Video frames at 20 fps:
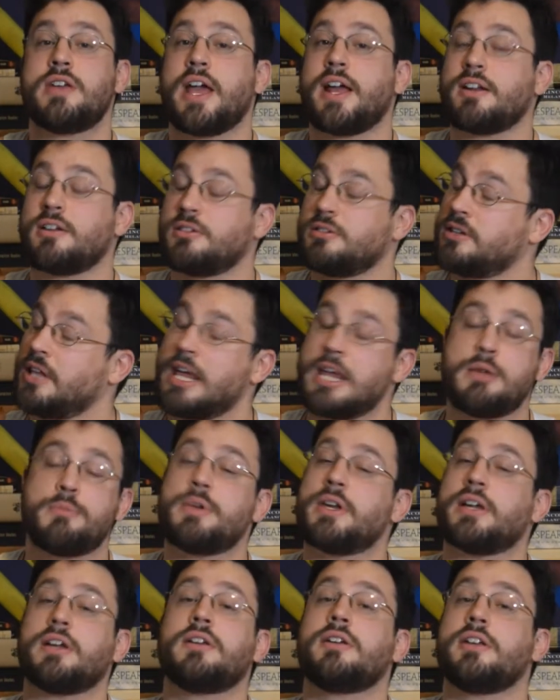and
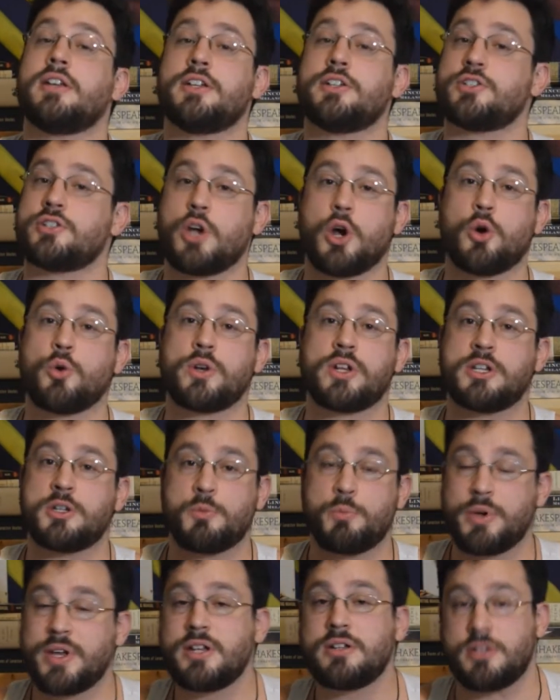claiming his own
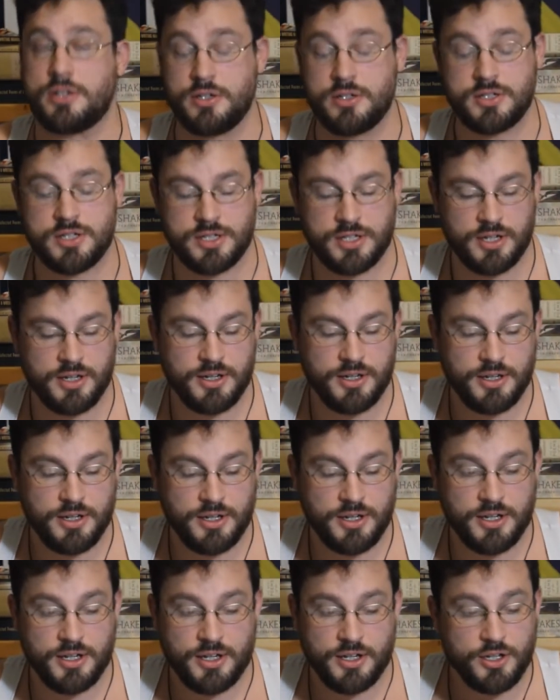independence,
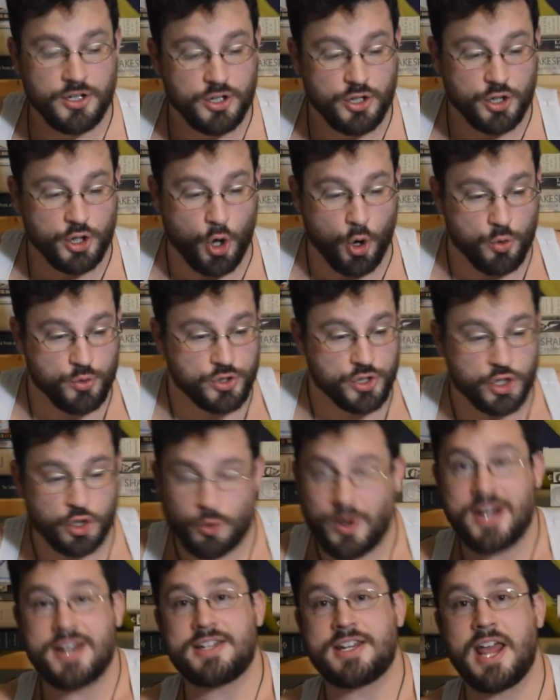goes
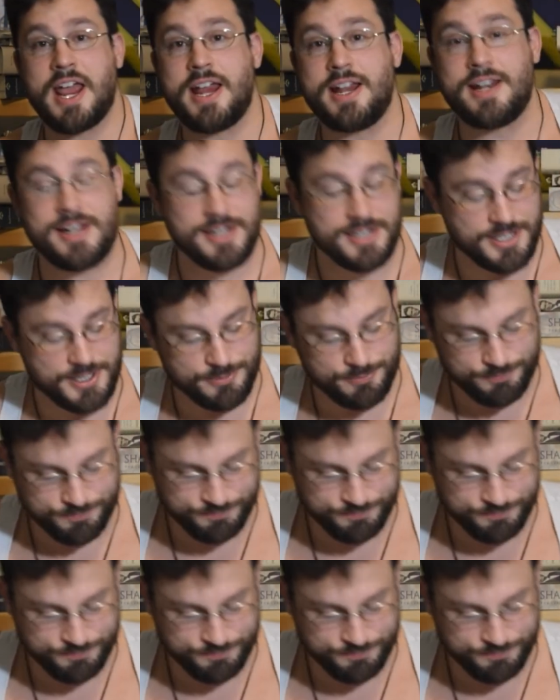straight to Hades.